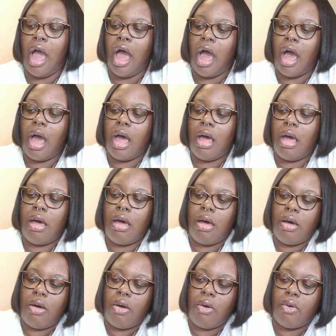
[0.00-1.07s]

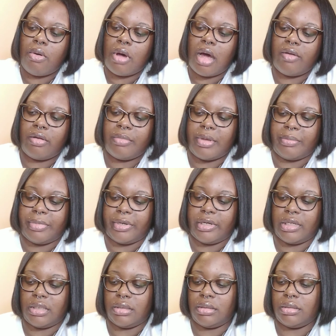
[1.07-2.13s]
Oh, I
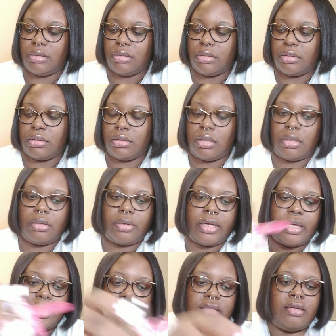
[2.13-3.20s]
remember.
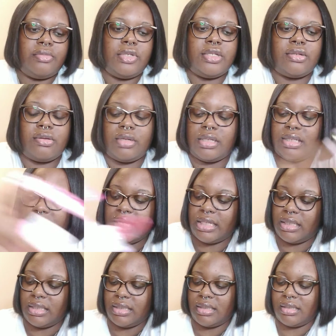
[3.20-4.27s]
Okay, so I'm just gonna take
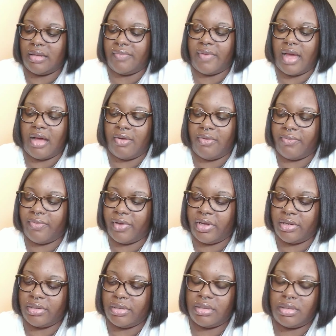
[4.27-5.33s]
this stuff out
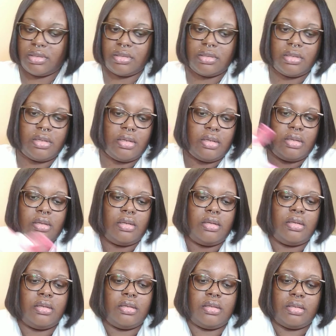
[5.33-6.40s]
first,
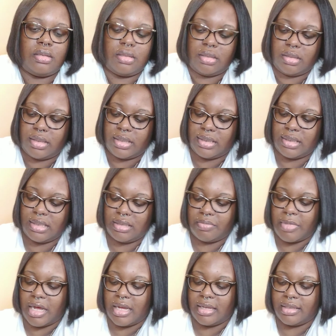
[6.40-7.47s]
because this
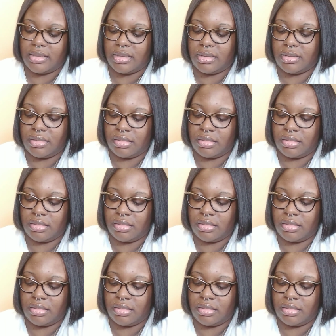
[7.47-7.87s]
box